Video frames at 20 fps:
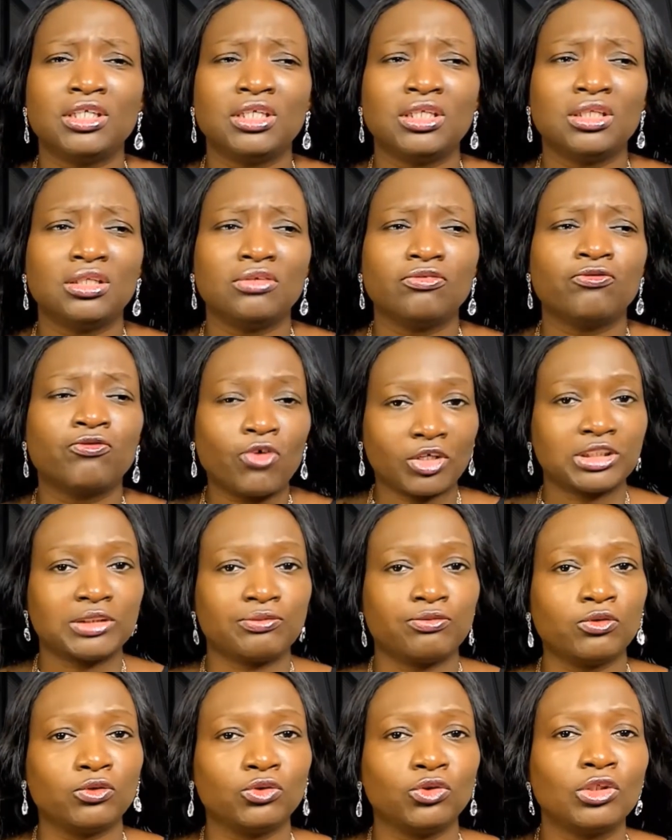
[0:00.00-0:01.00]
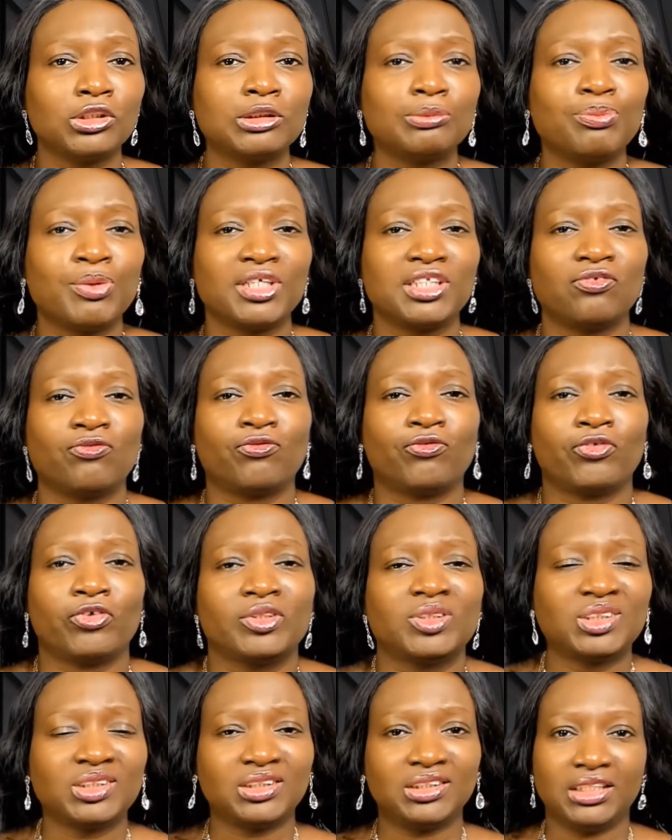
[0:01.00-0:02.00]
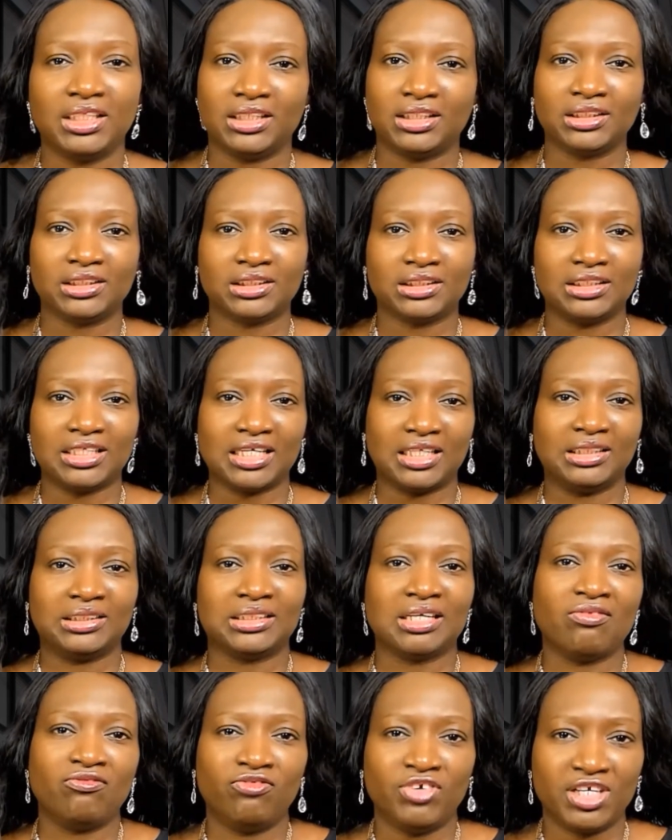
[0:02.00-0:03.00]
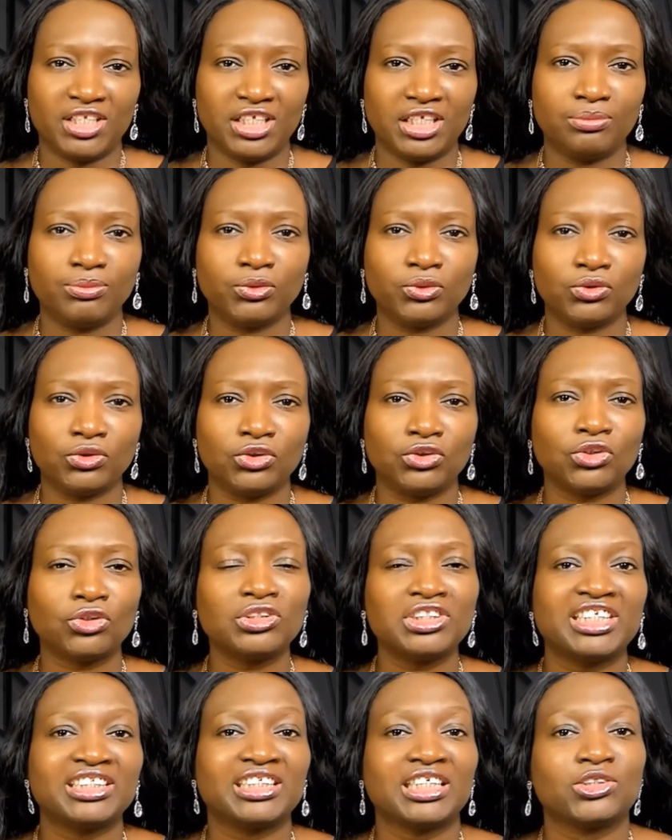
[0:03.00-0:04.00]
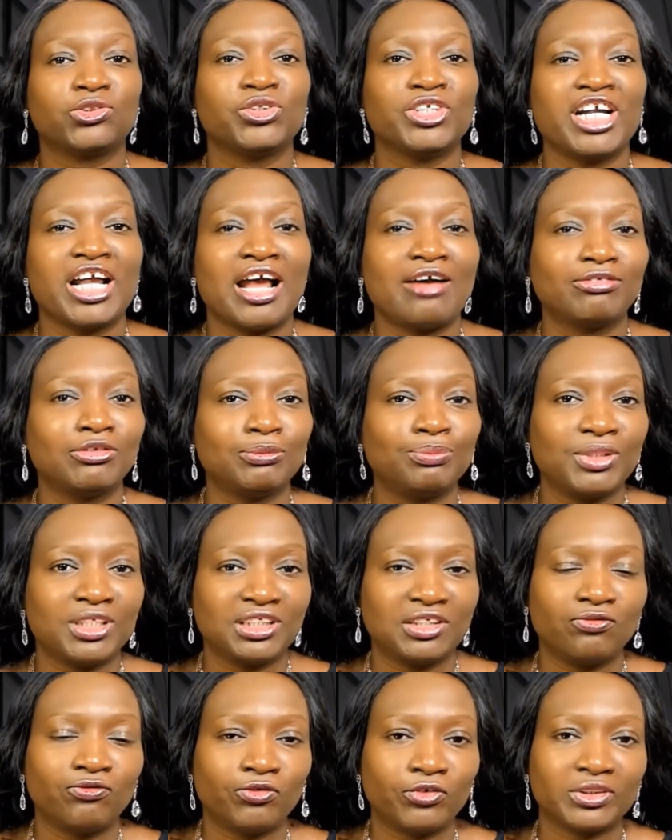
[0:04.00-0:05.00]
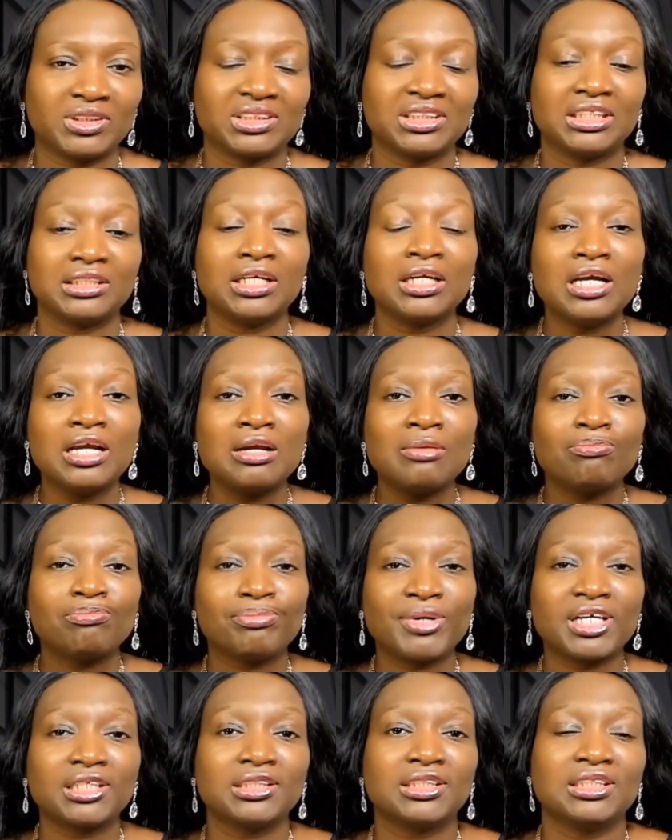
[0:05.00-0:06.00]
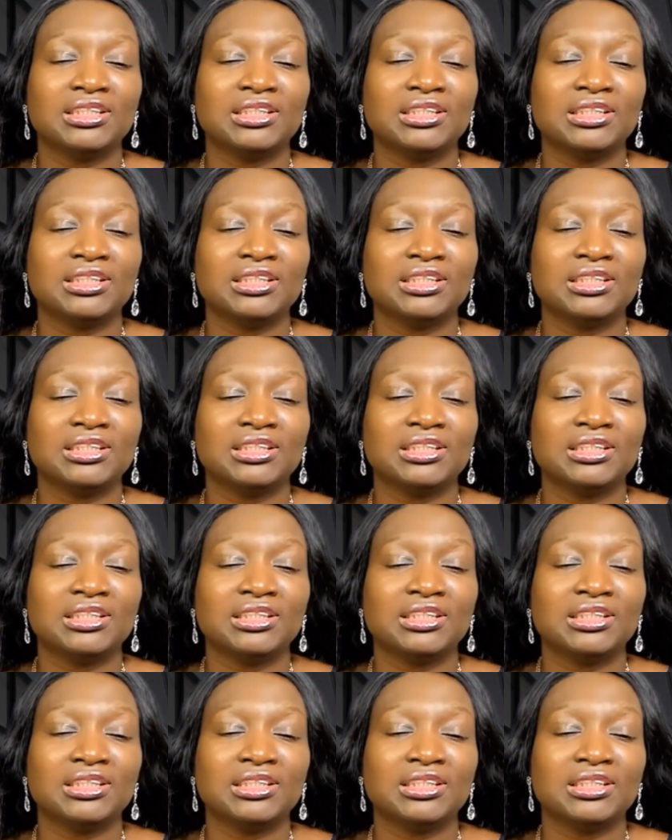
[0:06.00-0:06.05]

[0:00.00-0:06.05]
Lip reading: forceful. Don't pick the first date that is available. You don't necessarily have to pick the first date. Pick the